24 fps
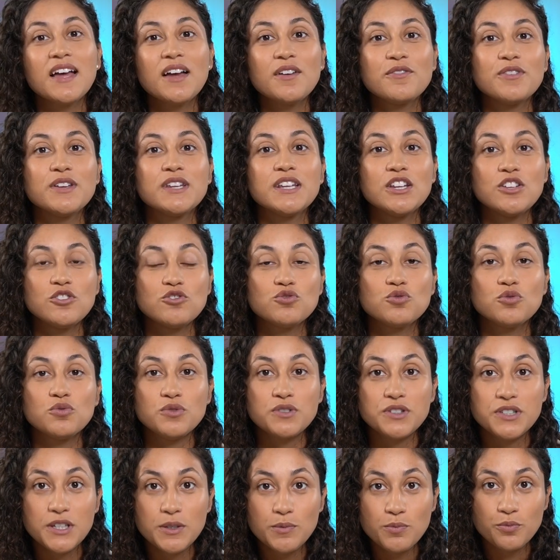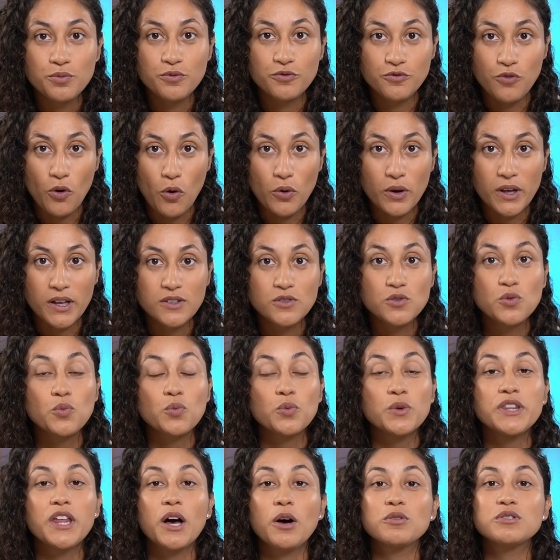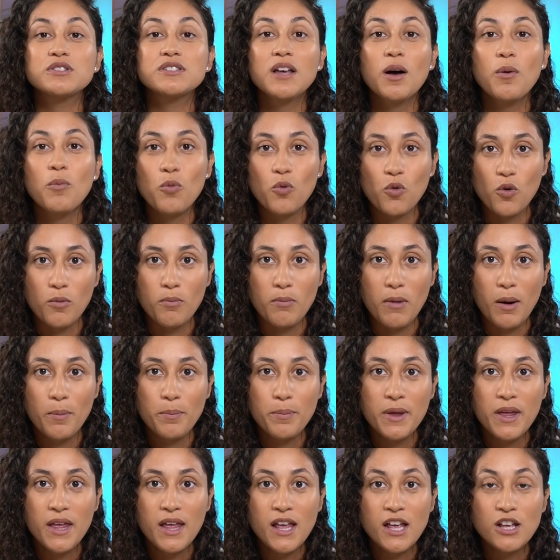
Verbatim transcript: dive in into deep focus without some warm up.